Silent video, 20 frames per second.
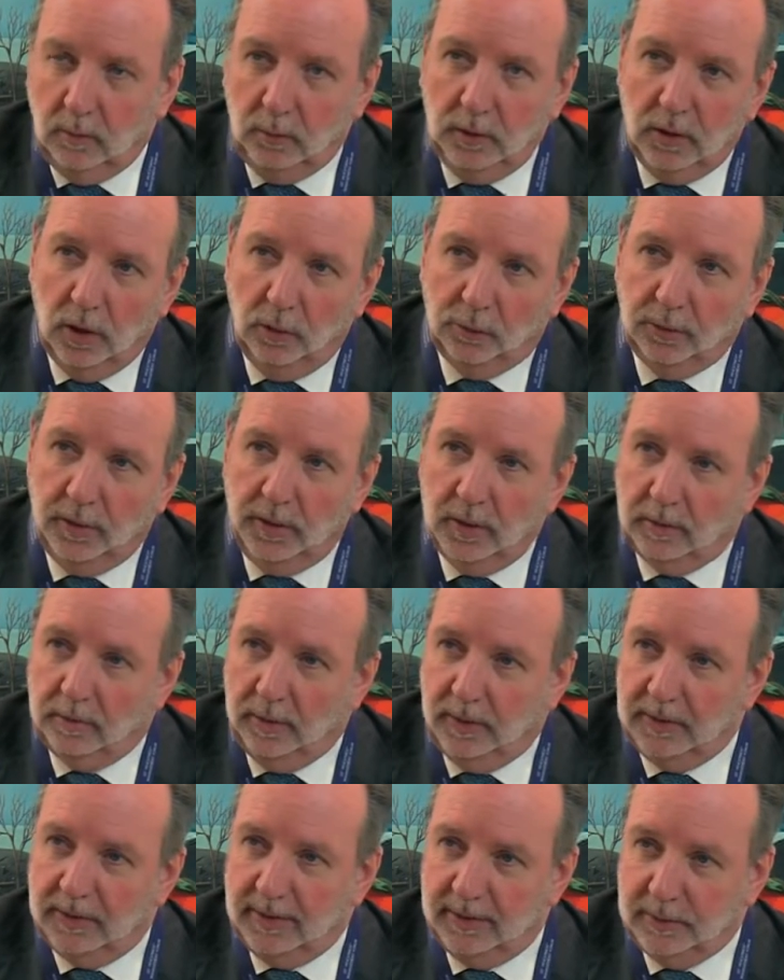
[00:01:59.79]
We often hear
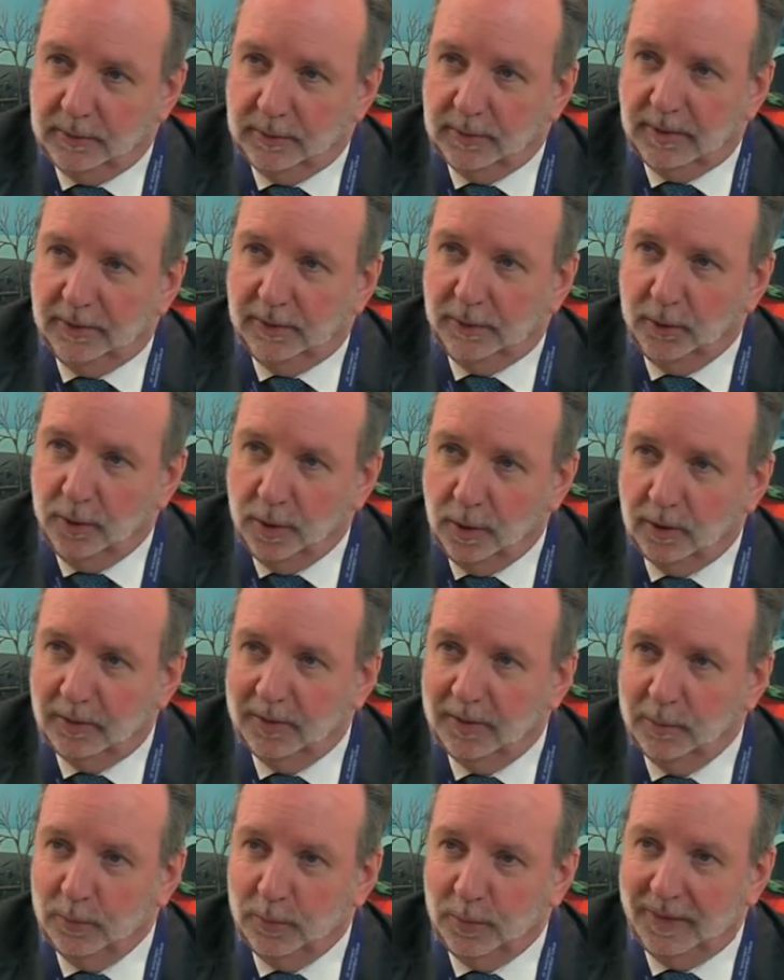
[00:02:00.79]
criticisms that they're
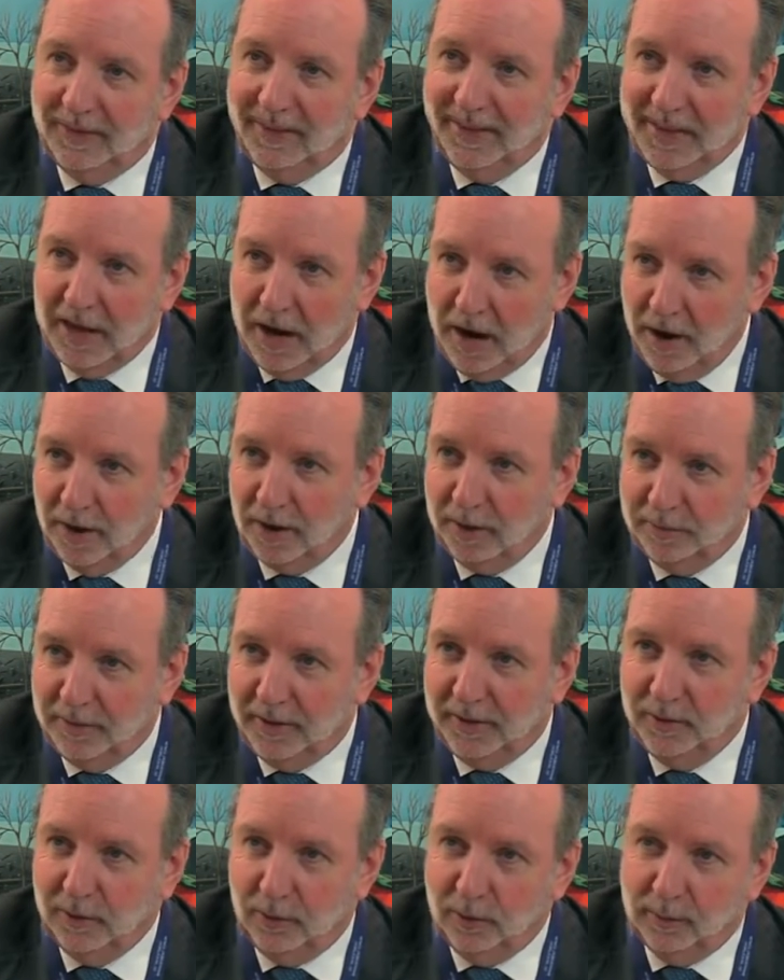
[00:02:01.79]
not, but they are
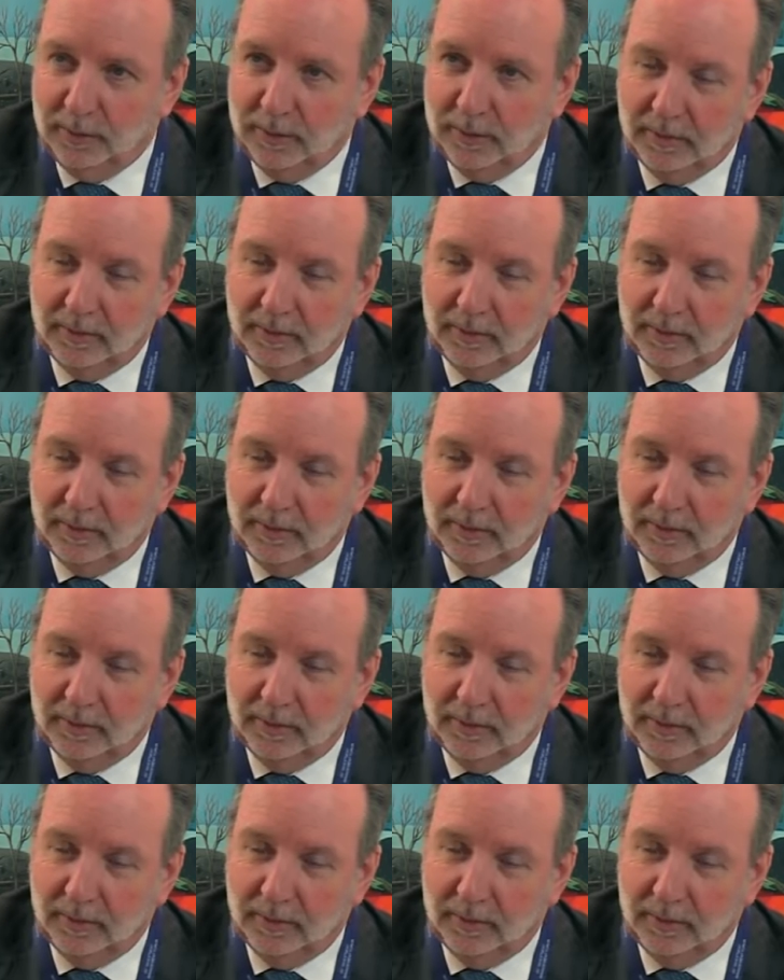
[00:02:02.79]
very open.